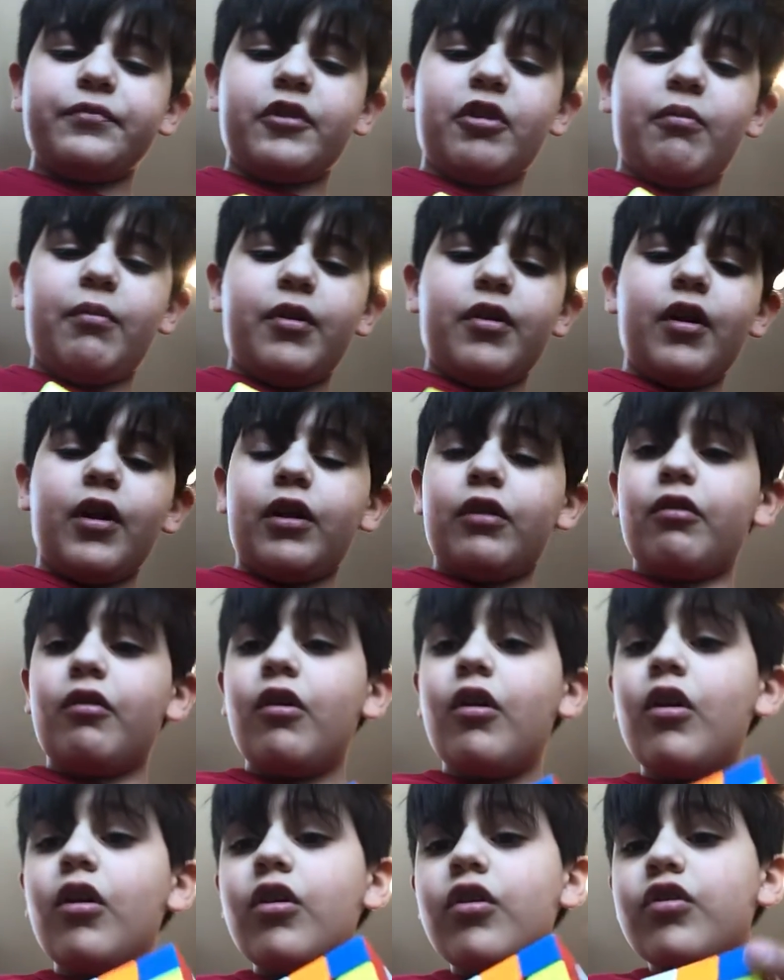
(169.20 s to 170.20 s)
Give me a second.
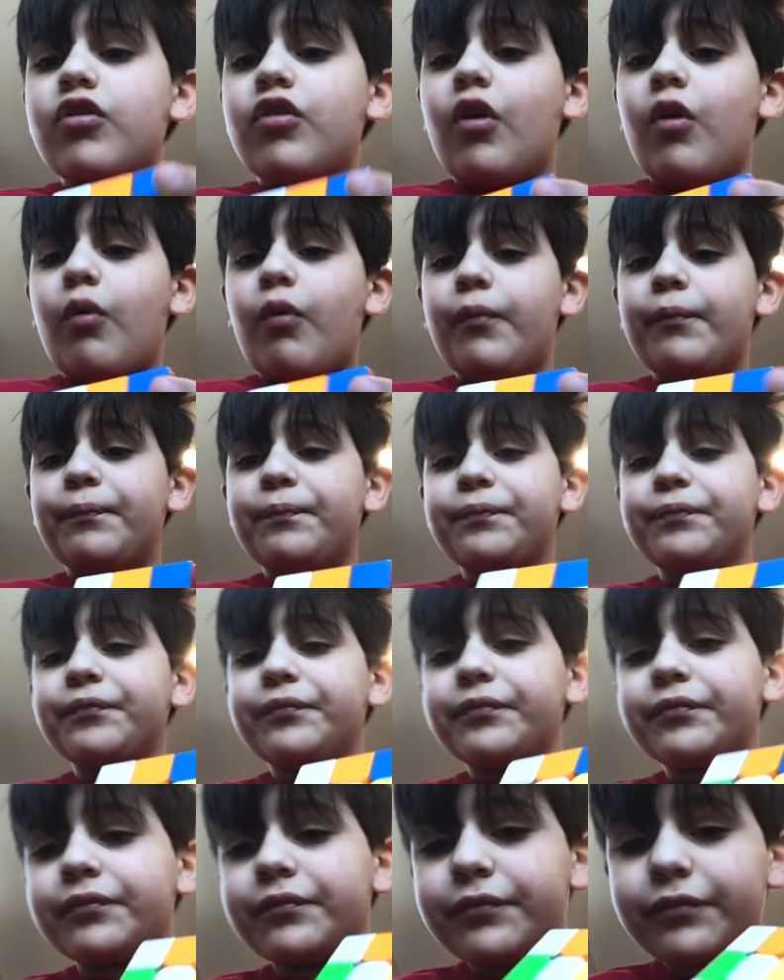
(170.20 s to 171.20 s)
So
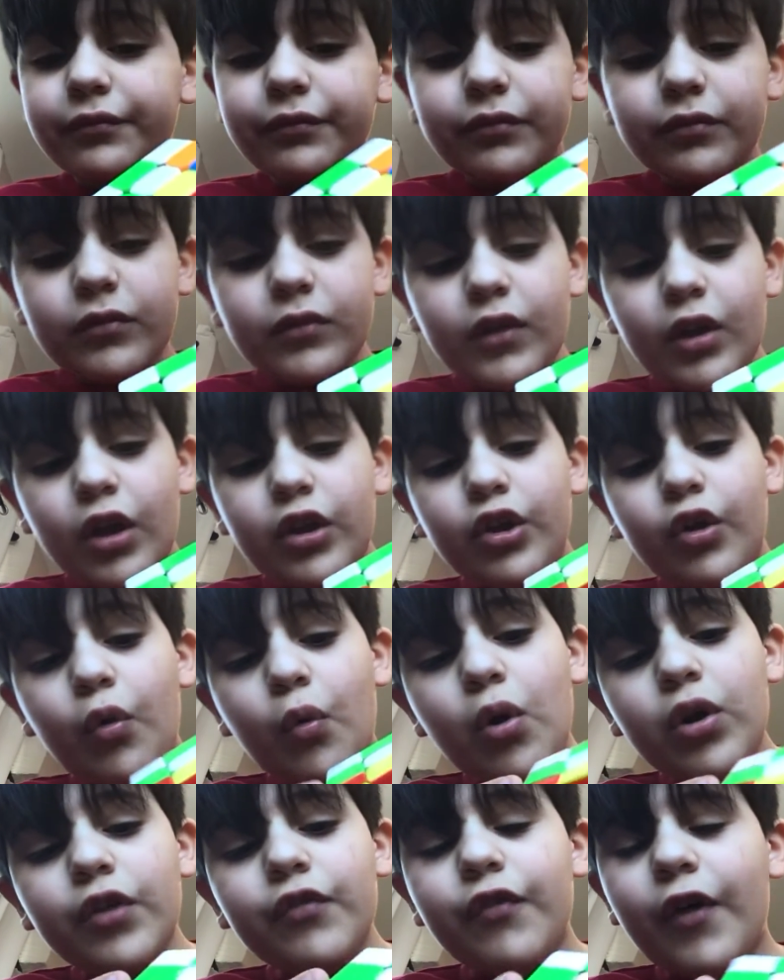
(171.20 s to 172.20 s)
you'll
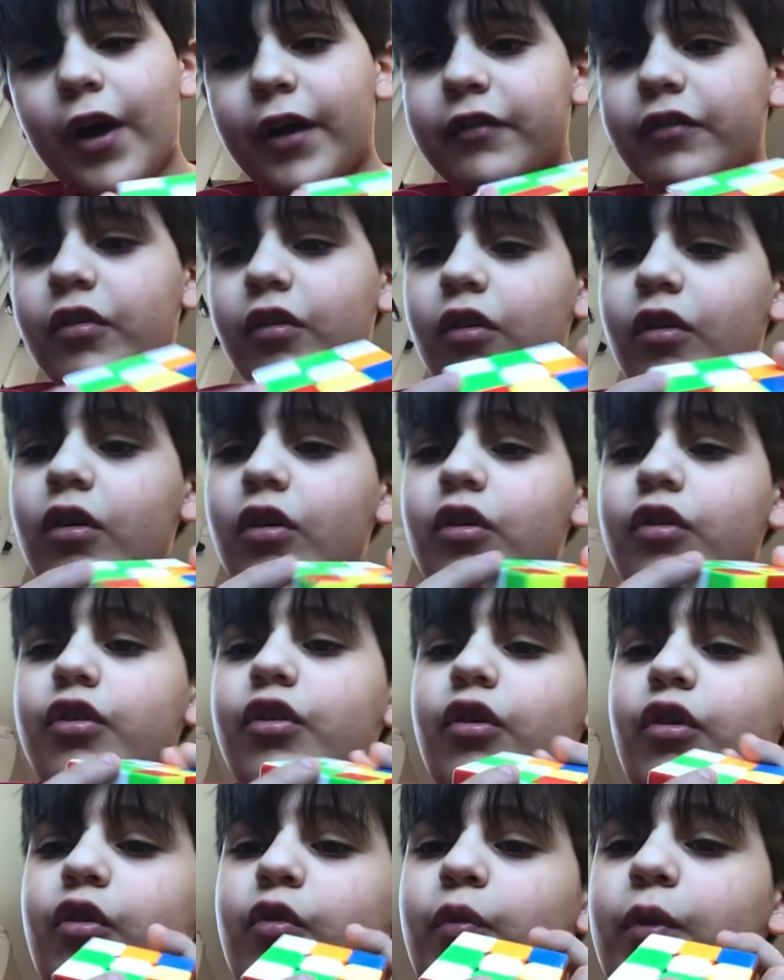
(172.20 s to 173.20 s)
want to find
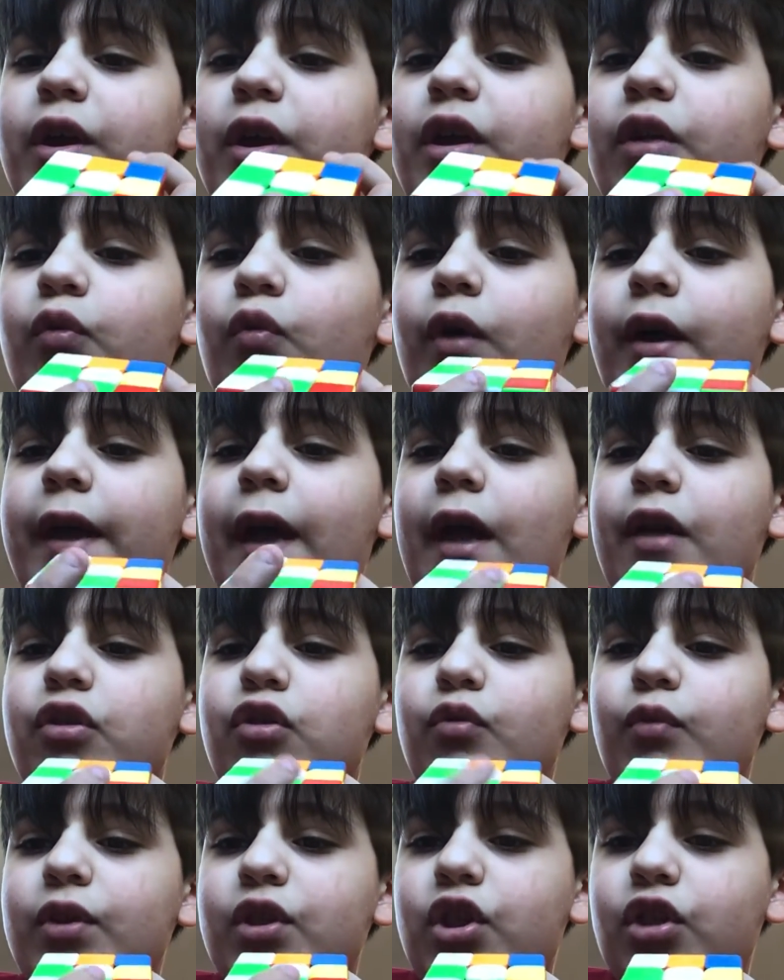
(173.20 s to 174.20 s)
the green and white edge,
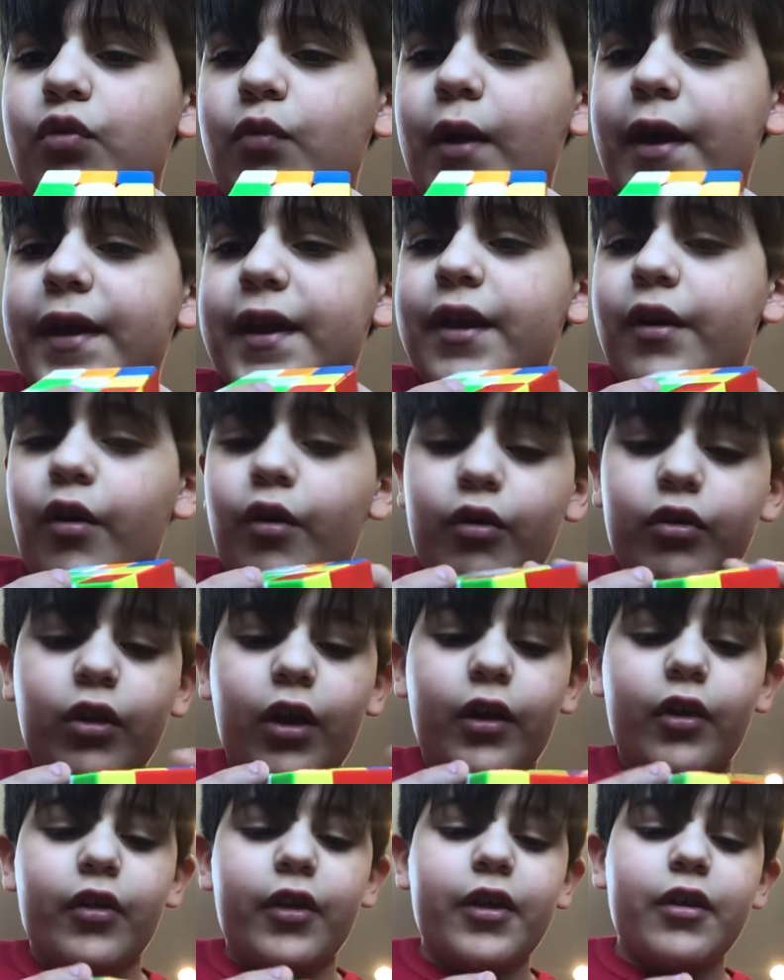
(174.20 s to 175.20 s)
which is right here,
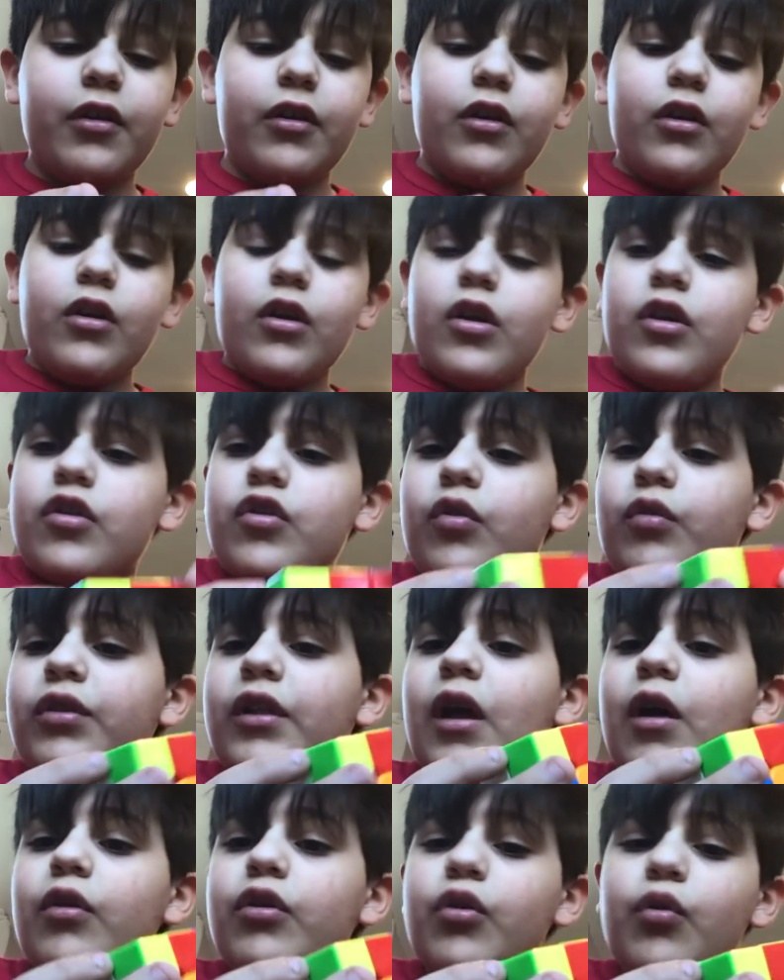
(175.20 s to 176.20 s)
luckily. So
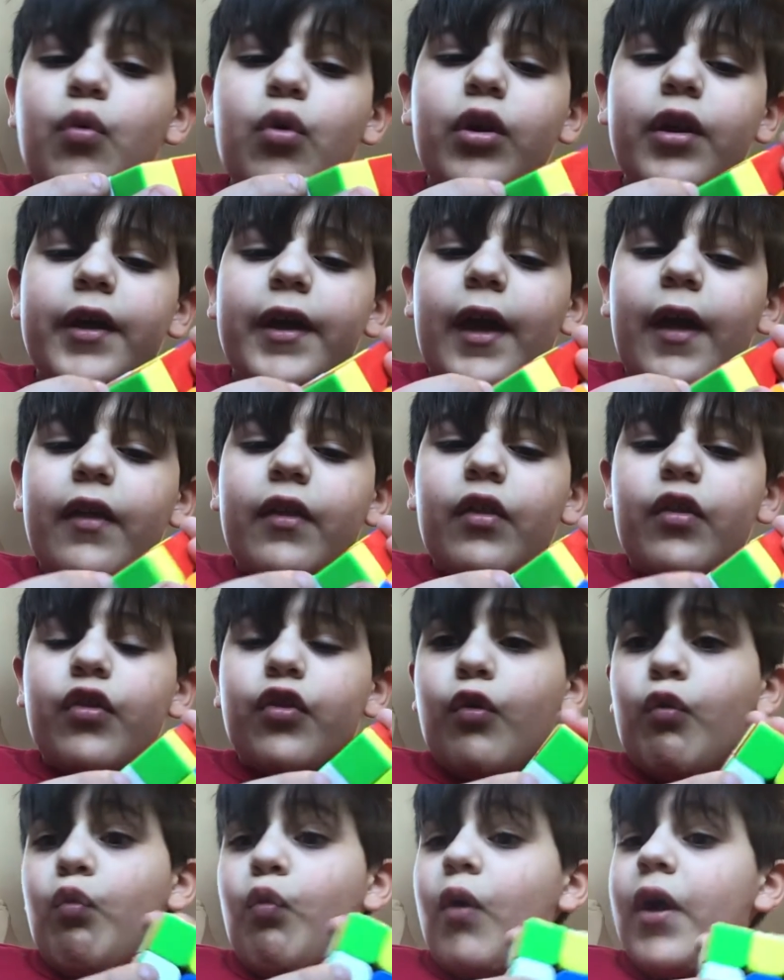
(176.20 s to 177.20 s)
now you want to get the
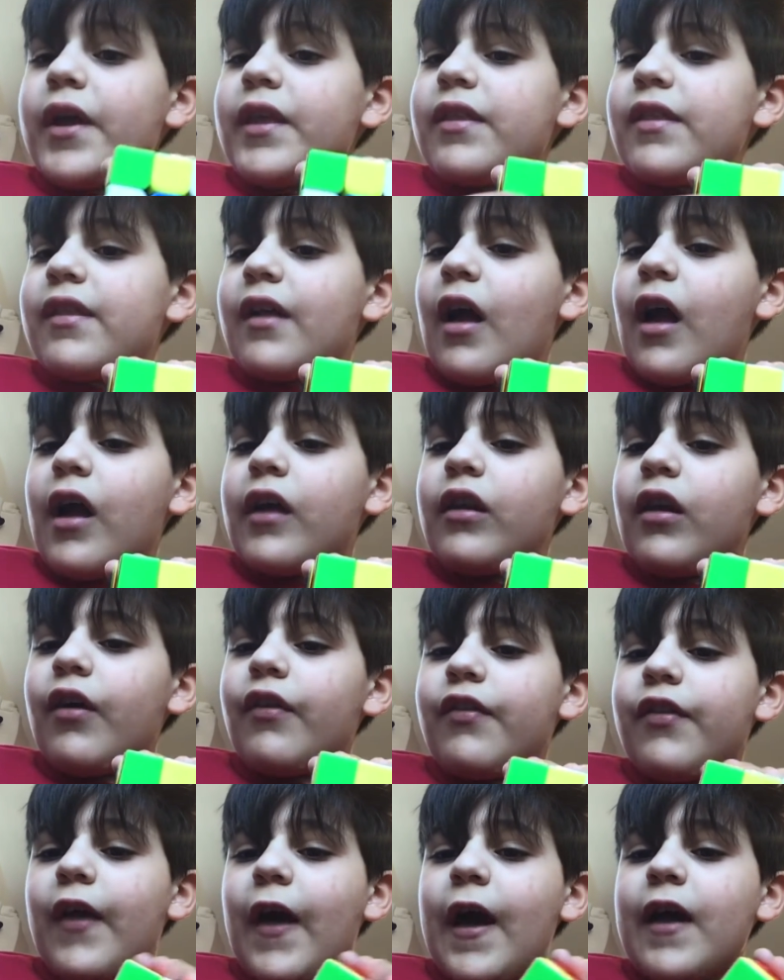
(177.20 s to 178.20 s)
white side of
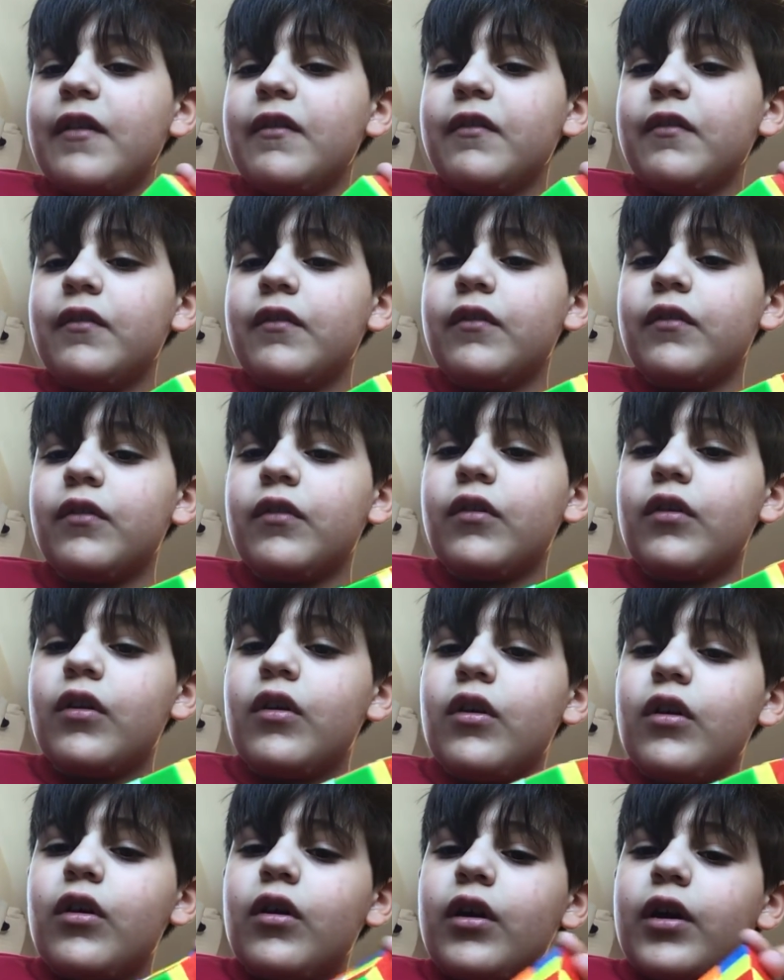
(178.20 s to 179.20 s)
that
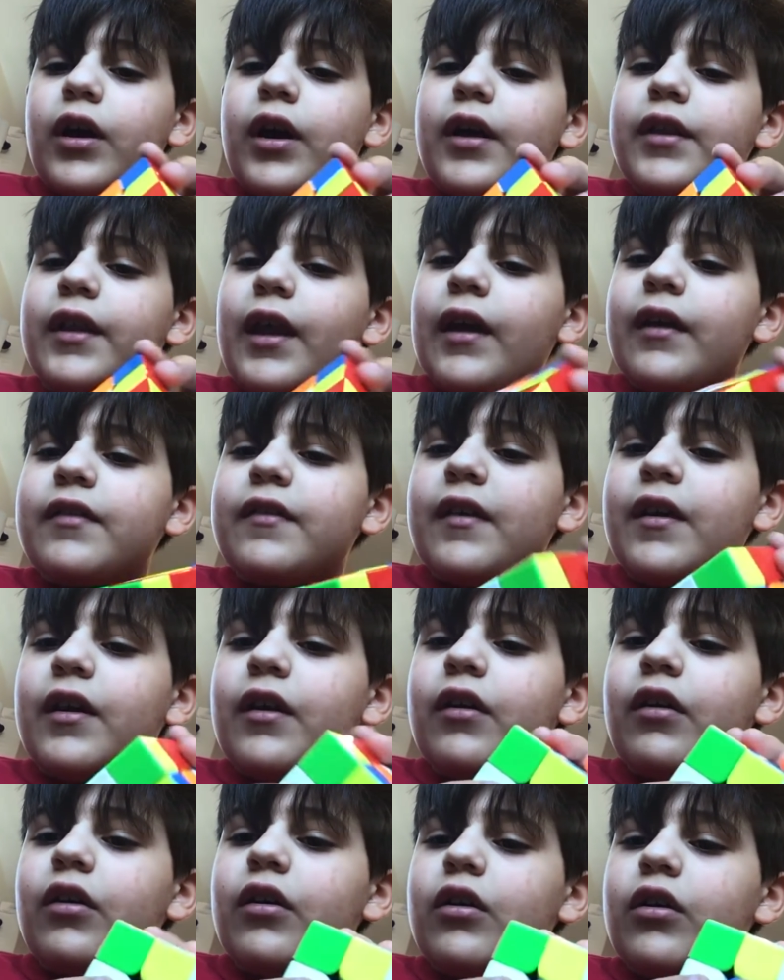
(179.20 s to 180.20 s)
connecting
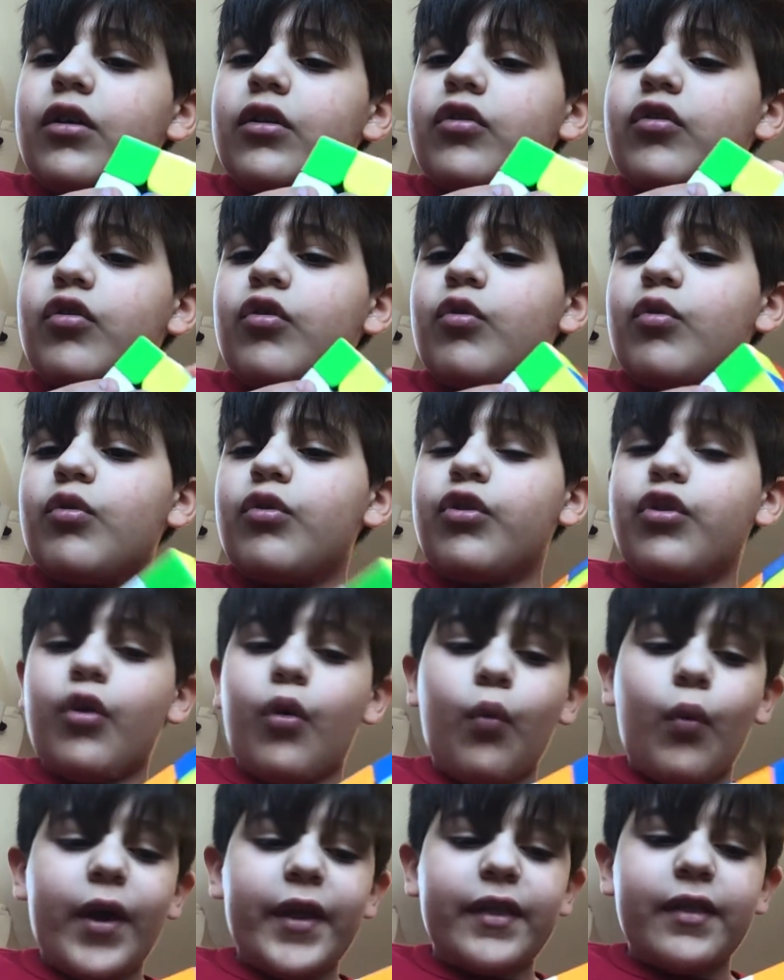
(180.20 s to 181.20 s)
to the
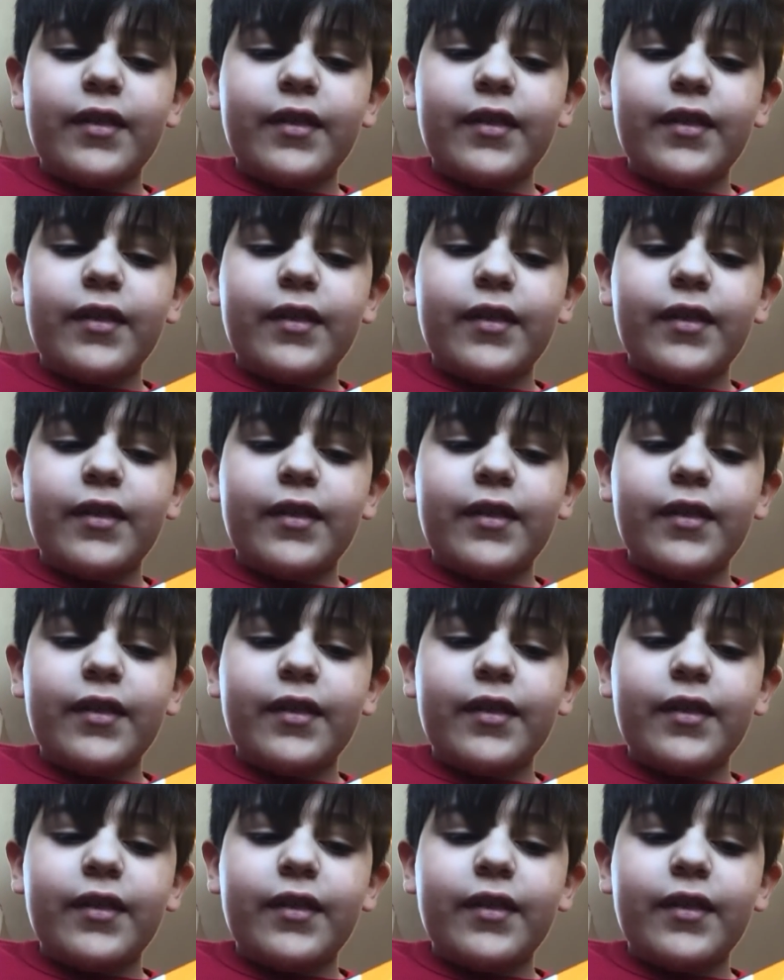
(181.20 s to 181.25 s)
white